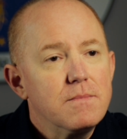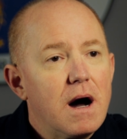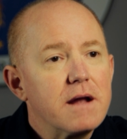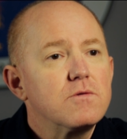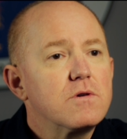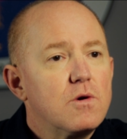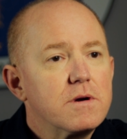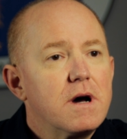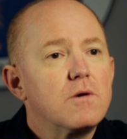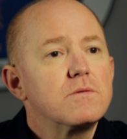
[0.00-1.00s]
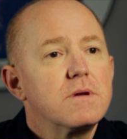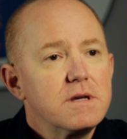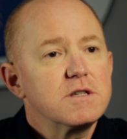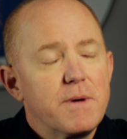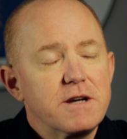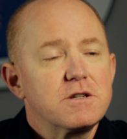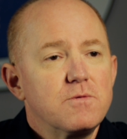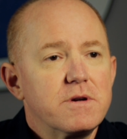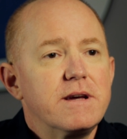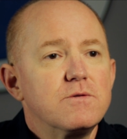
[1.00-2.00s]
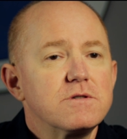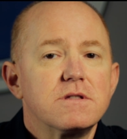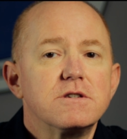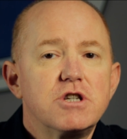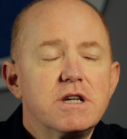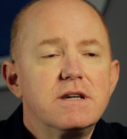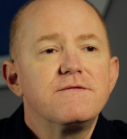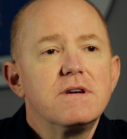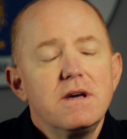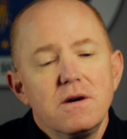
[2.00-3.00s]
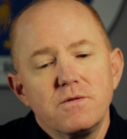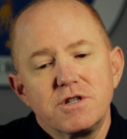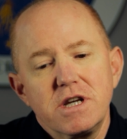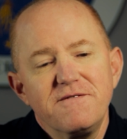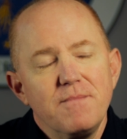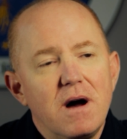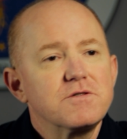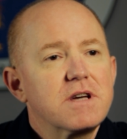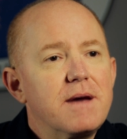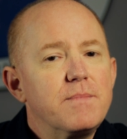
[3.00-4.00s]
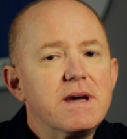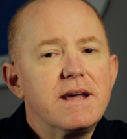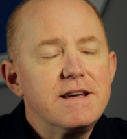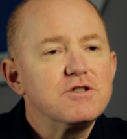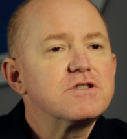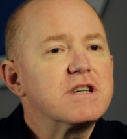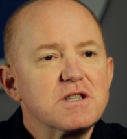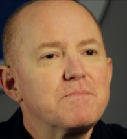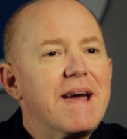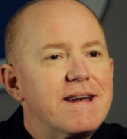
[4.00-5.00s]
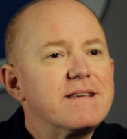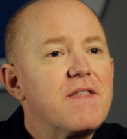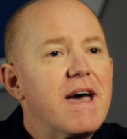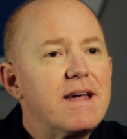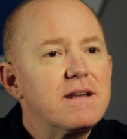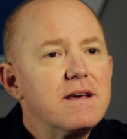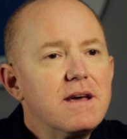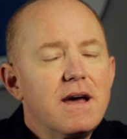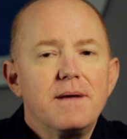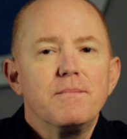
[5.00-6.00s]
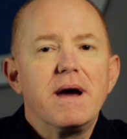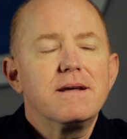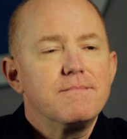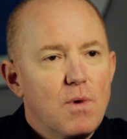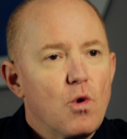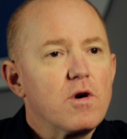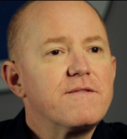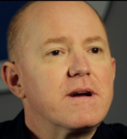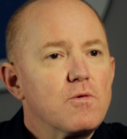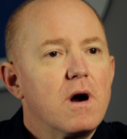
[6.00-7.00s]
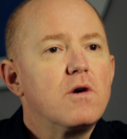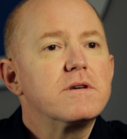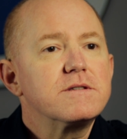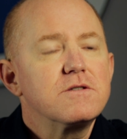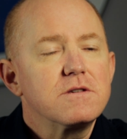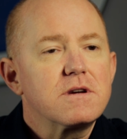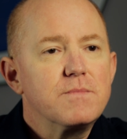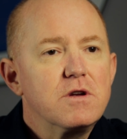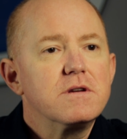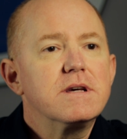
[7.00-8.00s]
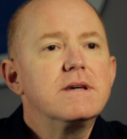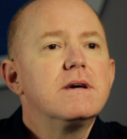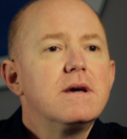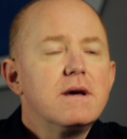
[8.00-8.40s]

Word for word: model going on, especially when he was the chief. When Chief Moss came in, he just expanded that and made it more of a role into the community.